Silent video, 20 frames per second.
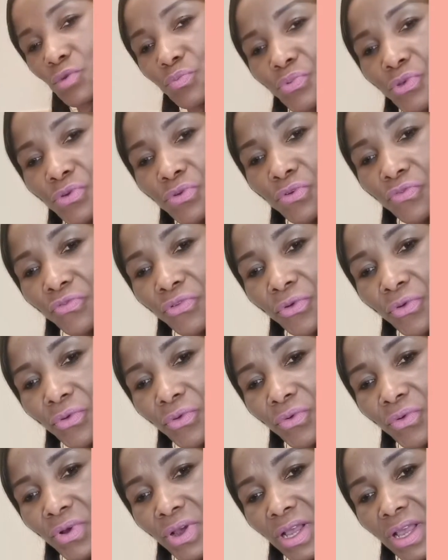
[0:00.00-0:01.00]
so beautiful.
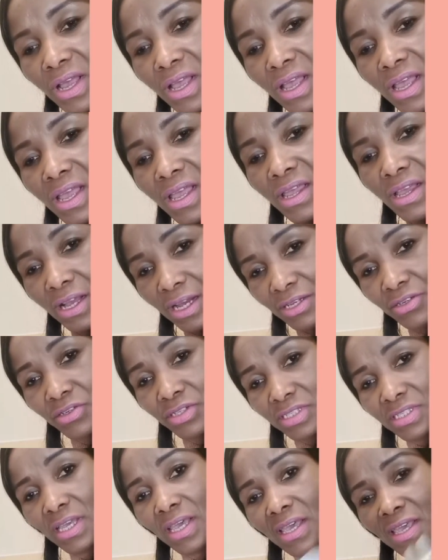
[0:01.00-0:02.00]
Can you
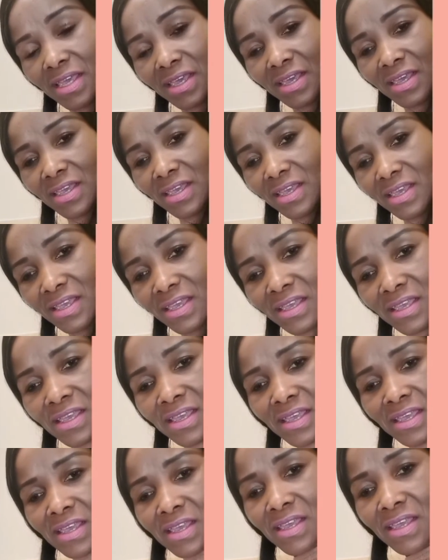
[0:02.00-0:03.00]
see?
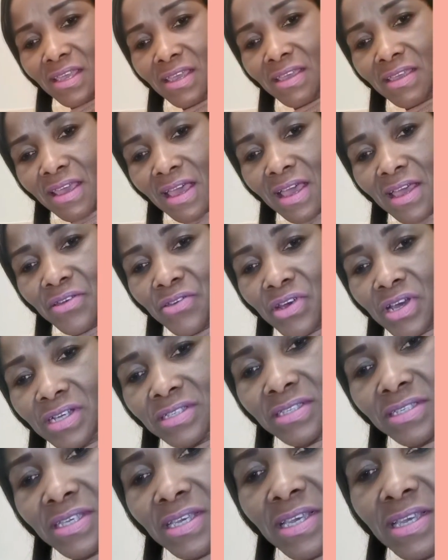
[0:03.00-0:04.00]
Yeah, you can
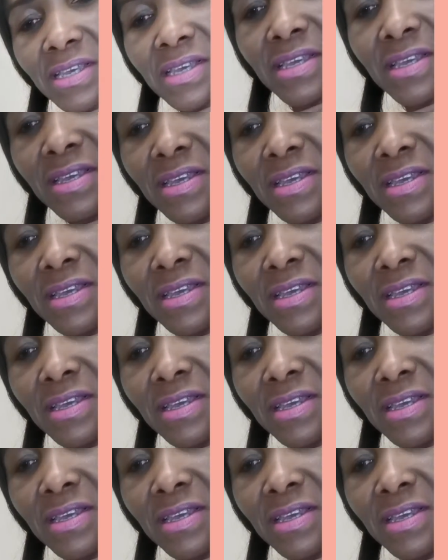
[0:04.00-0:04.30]
see.